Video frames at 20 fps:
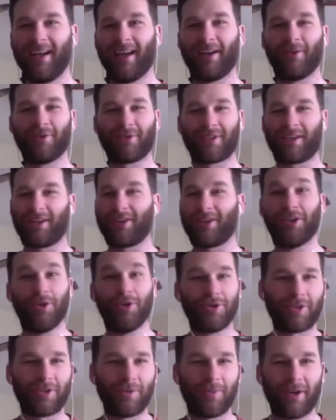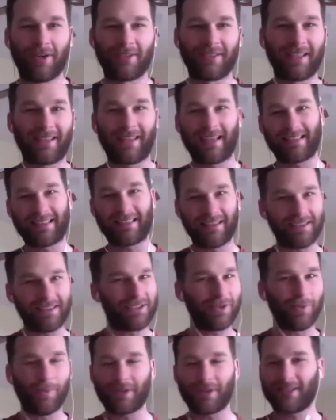It was like a huge community. I was like, that sounds
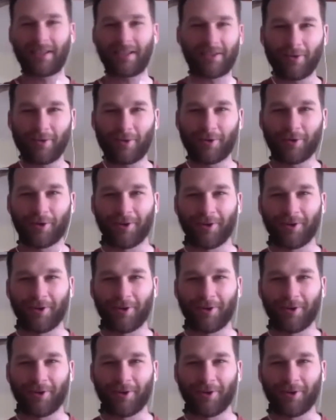so much like Google.